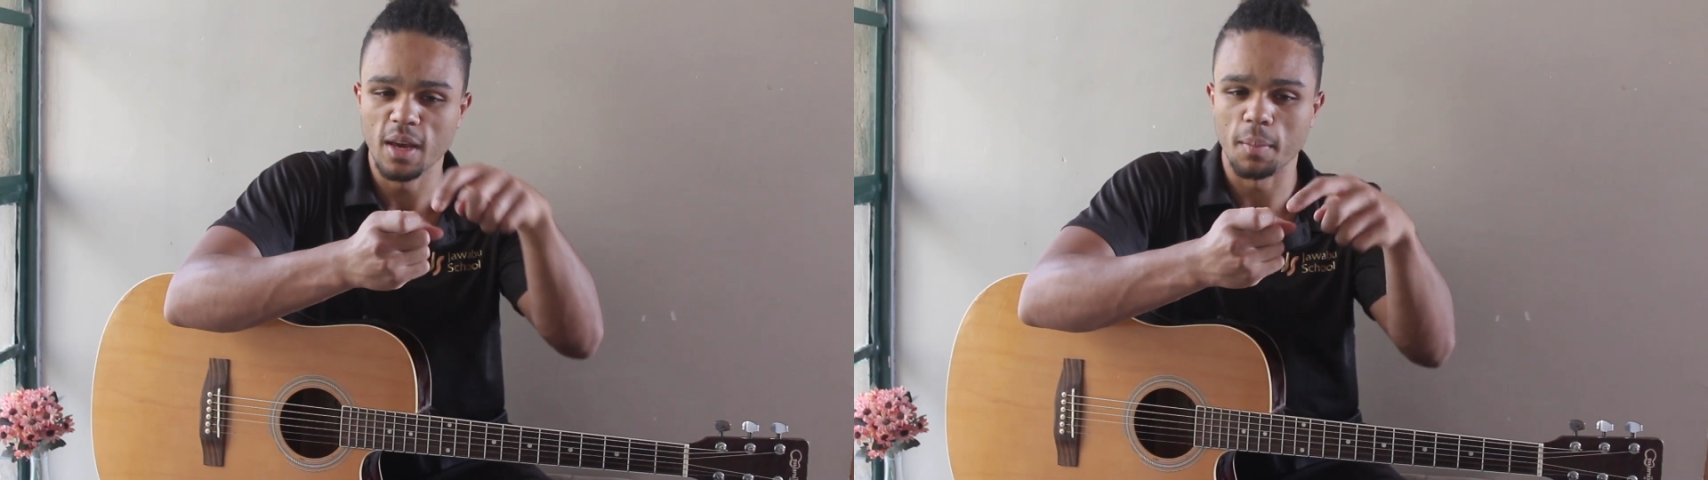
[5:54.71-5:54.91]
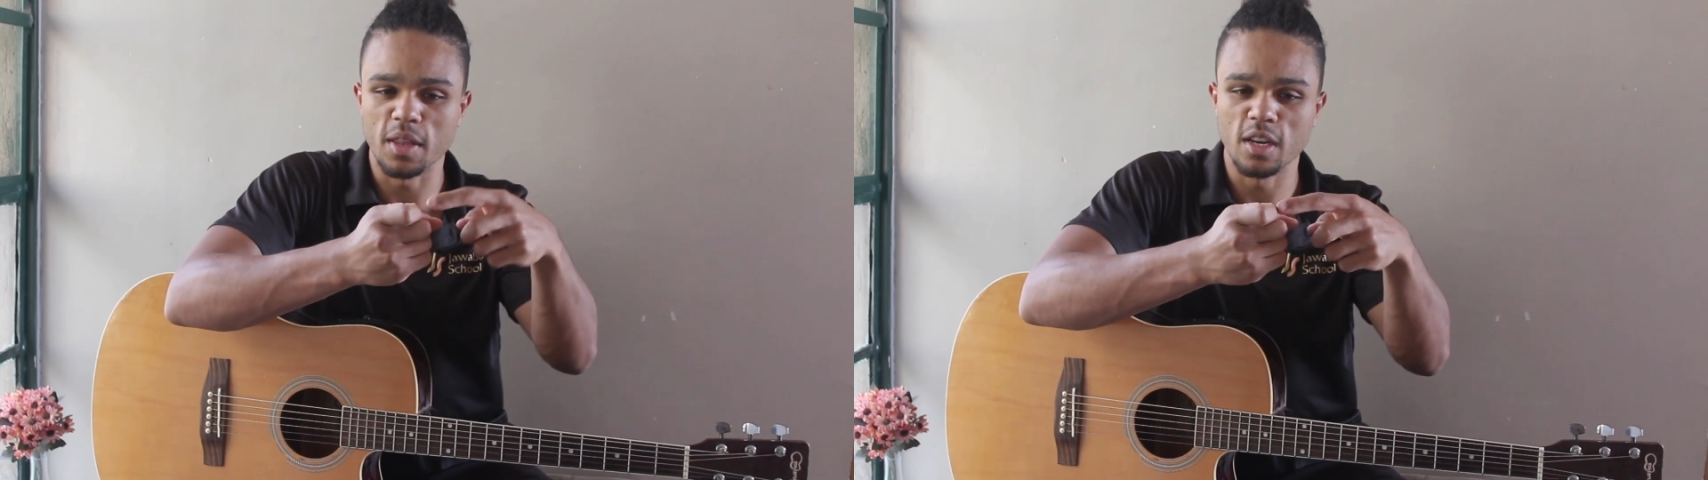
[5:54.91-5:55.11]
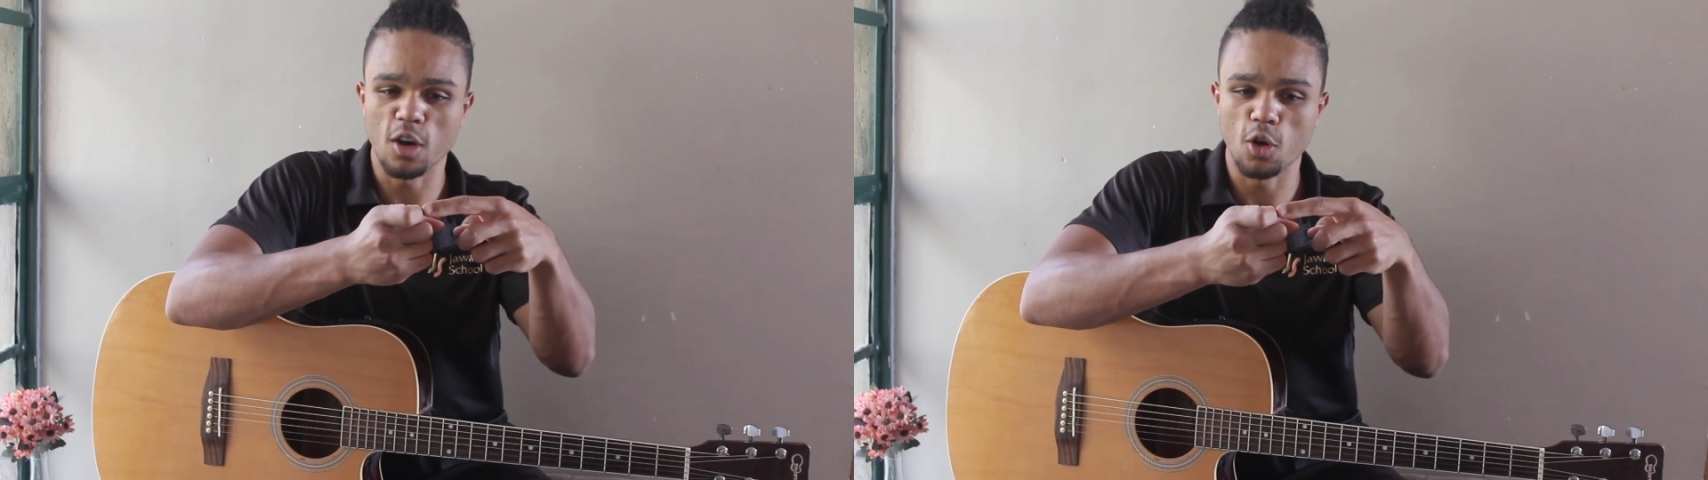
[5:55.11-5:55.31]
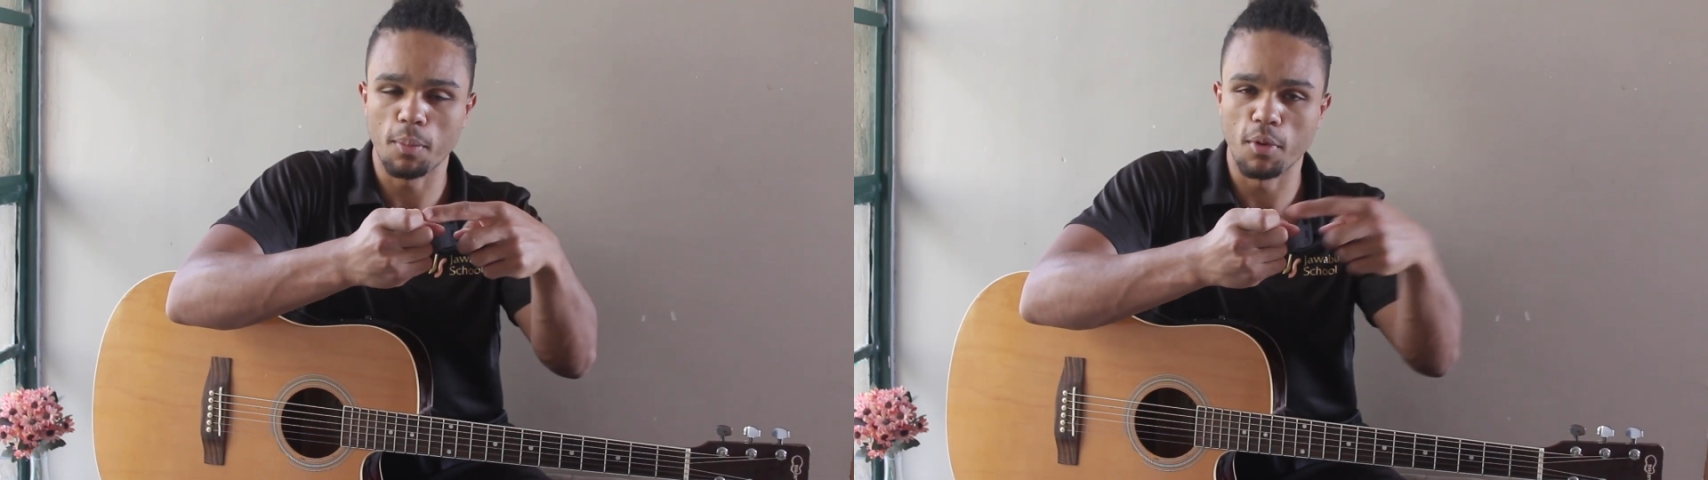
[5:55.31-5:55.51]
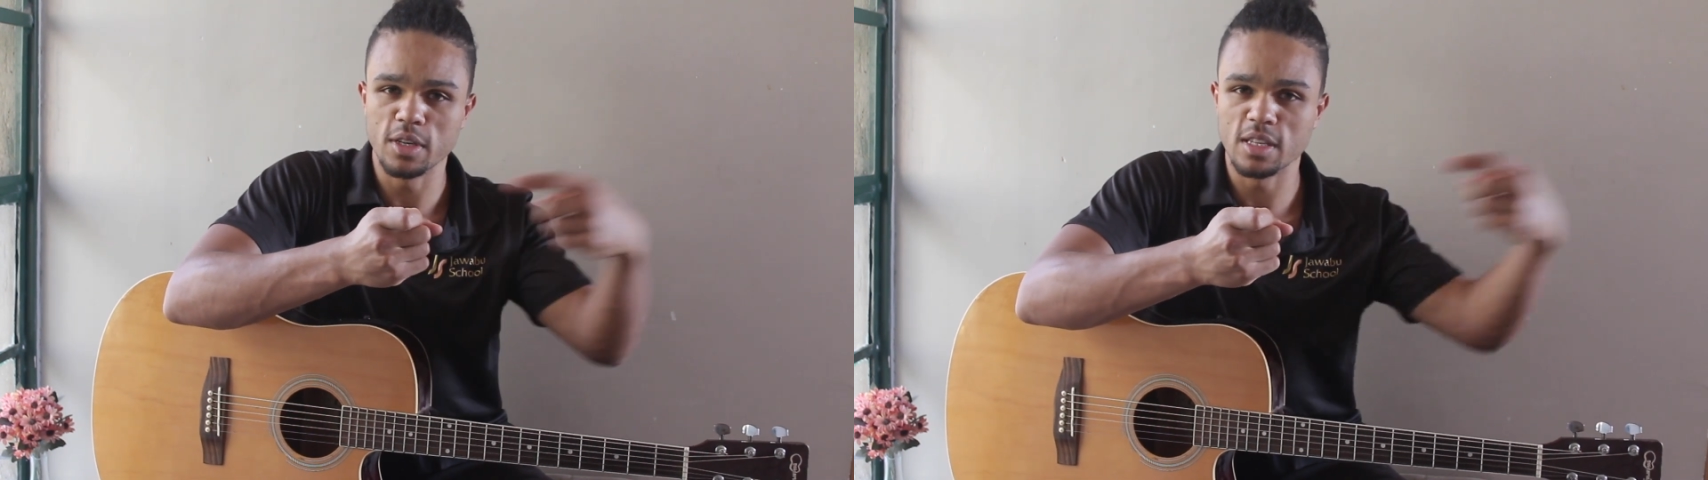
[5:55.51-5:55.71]
but the knuckle
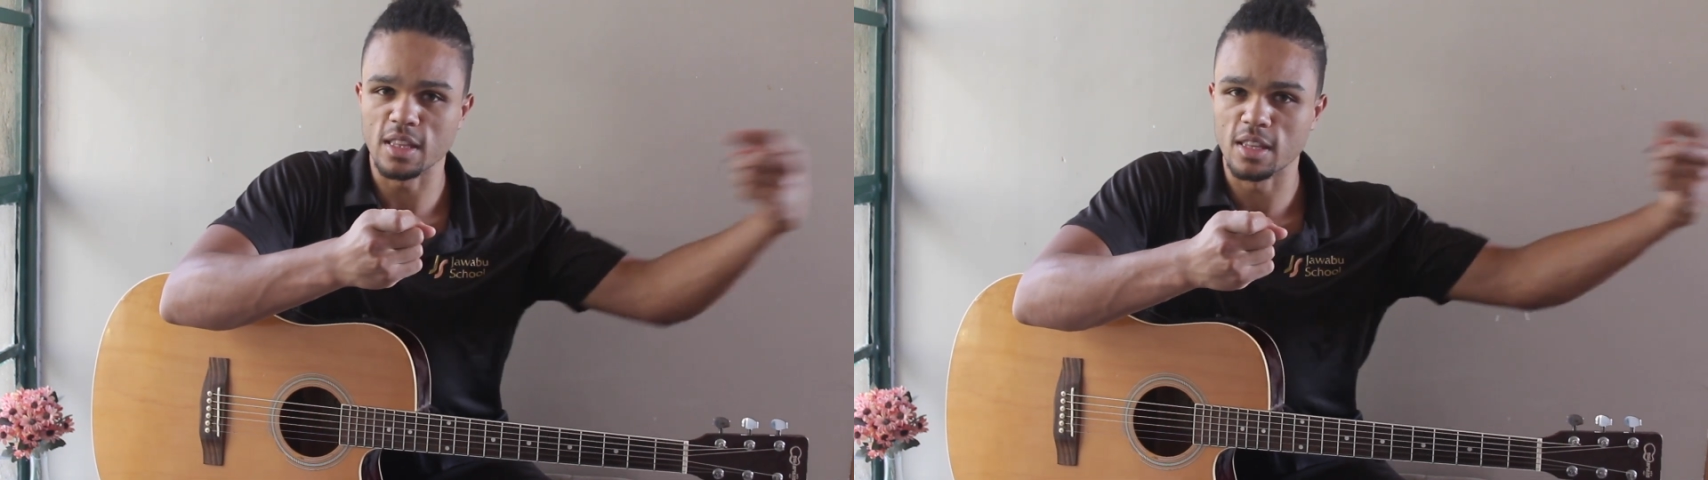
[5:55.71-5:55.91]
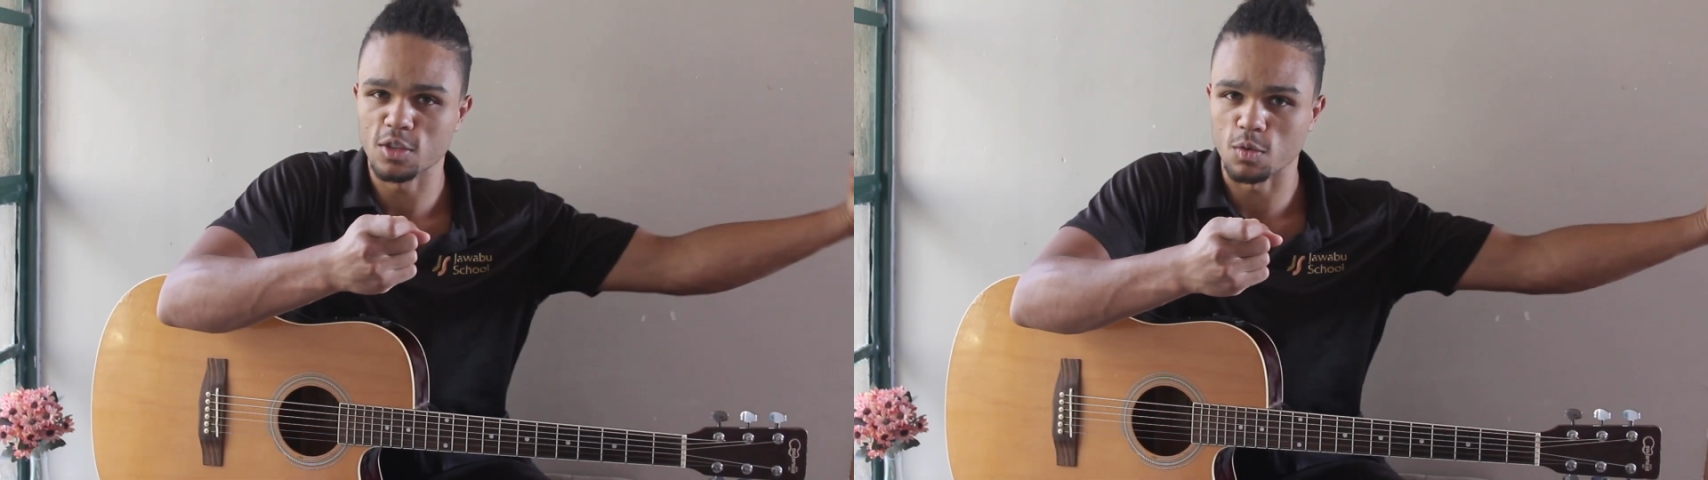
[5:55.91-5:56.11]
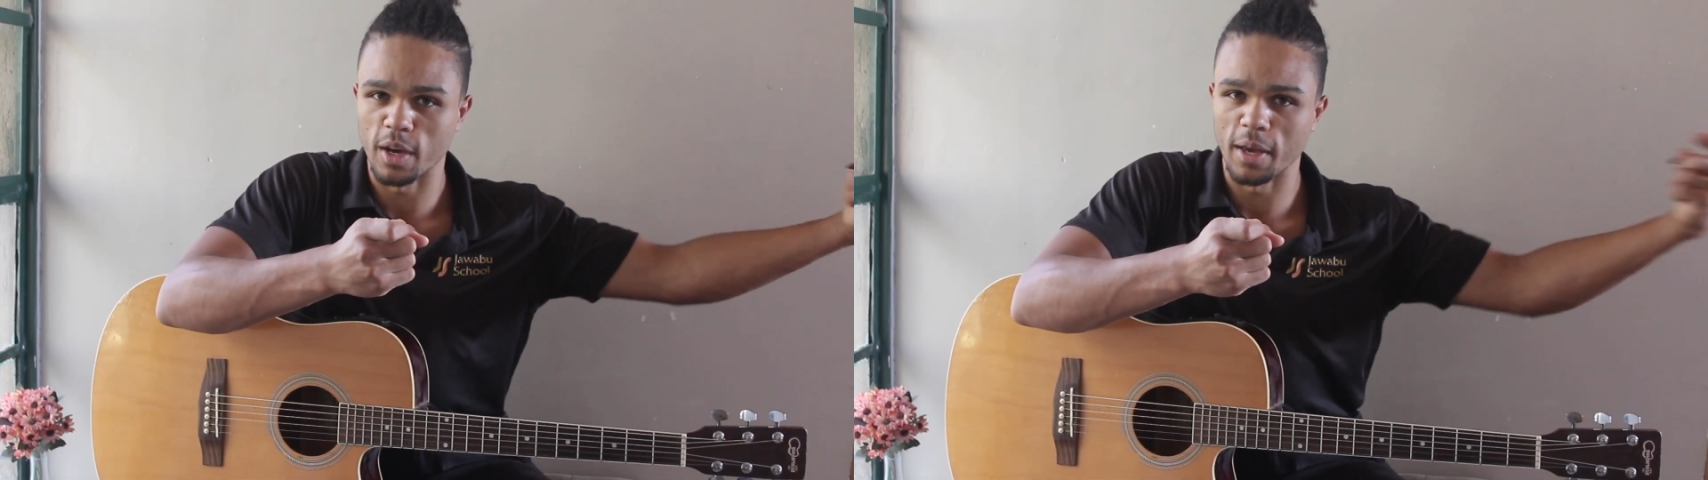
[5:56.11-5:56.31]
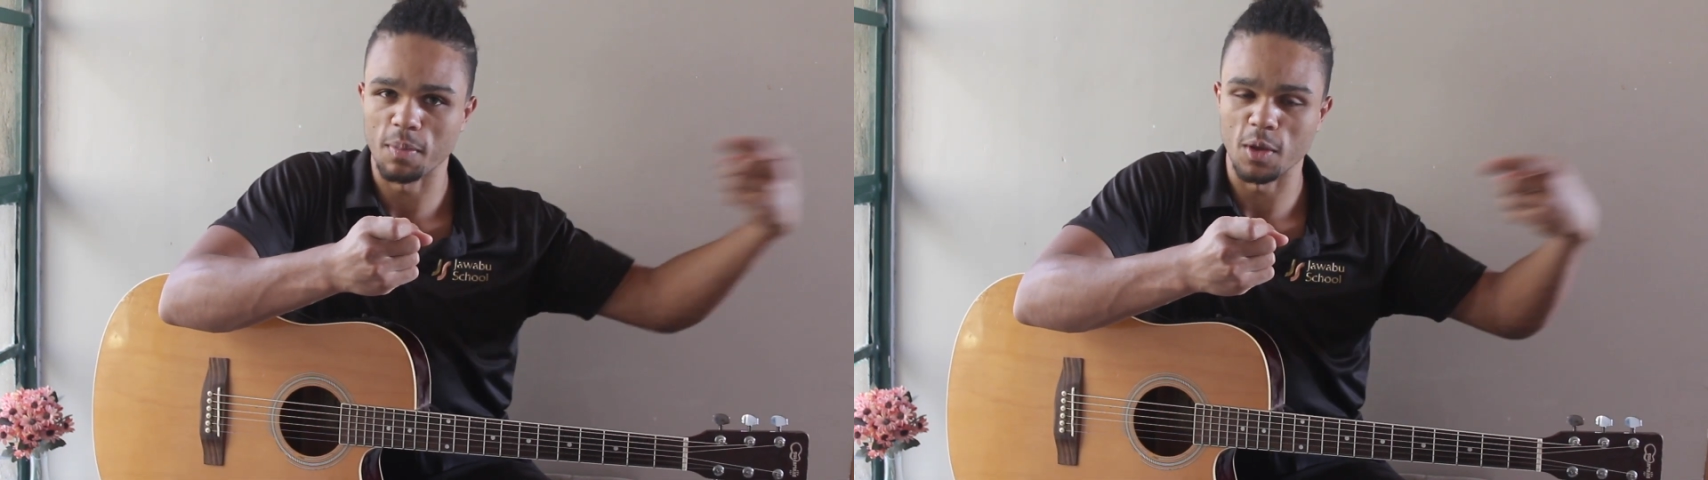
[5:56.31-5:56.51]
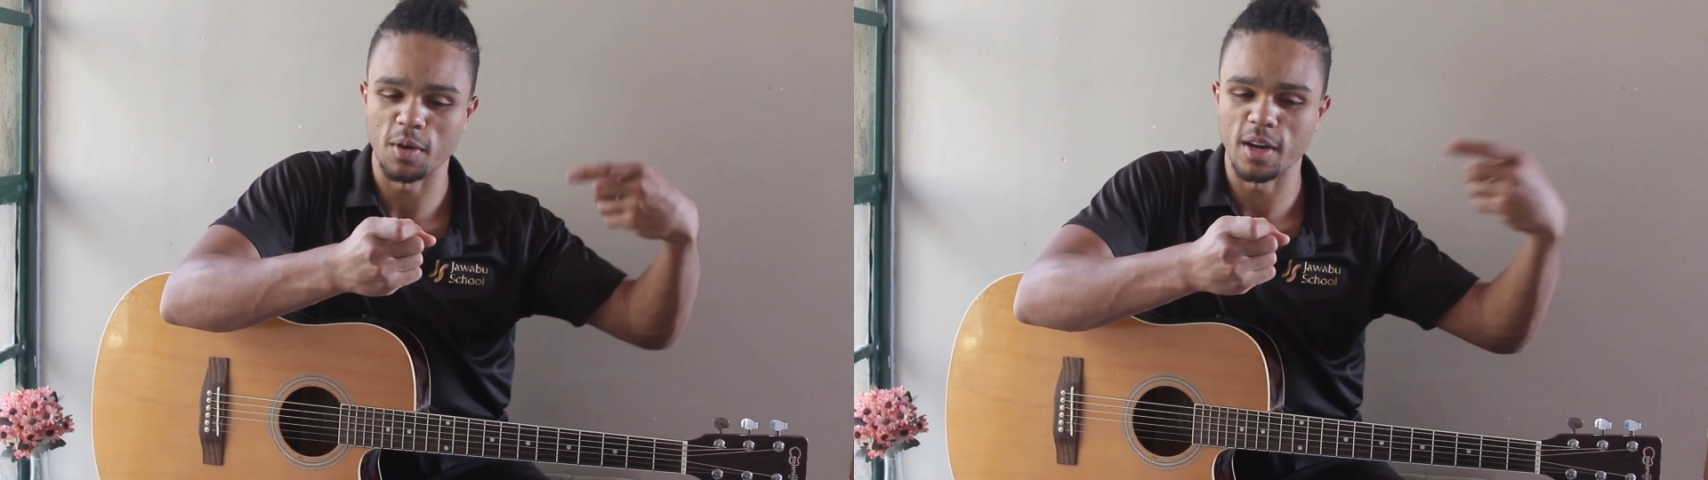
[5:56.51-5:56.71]
pointing this way,
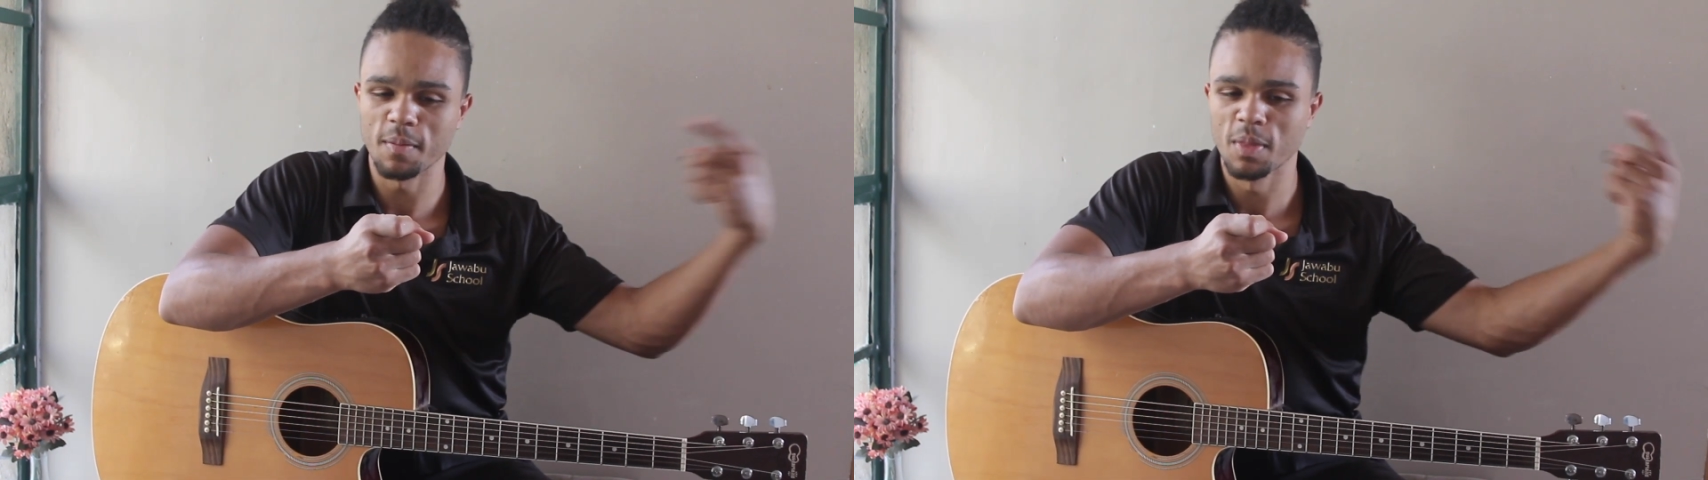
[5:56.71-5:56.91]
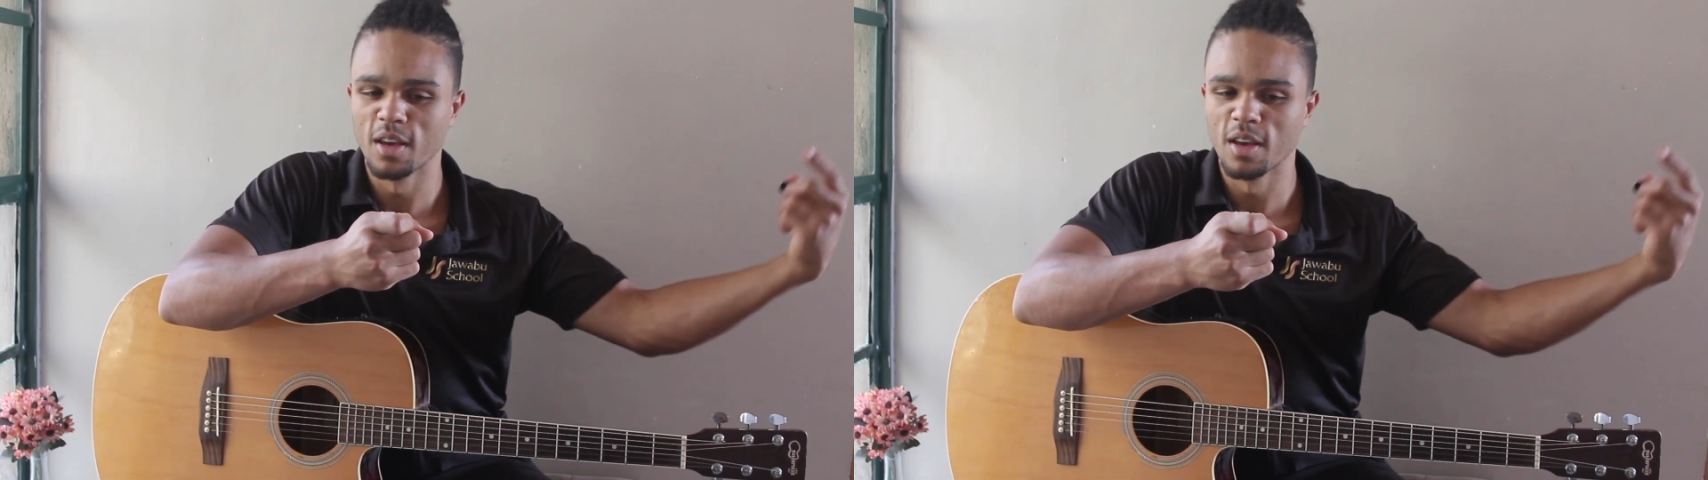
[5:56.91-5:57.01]
okay?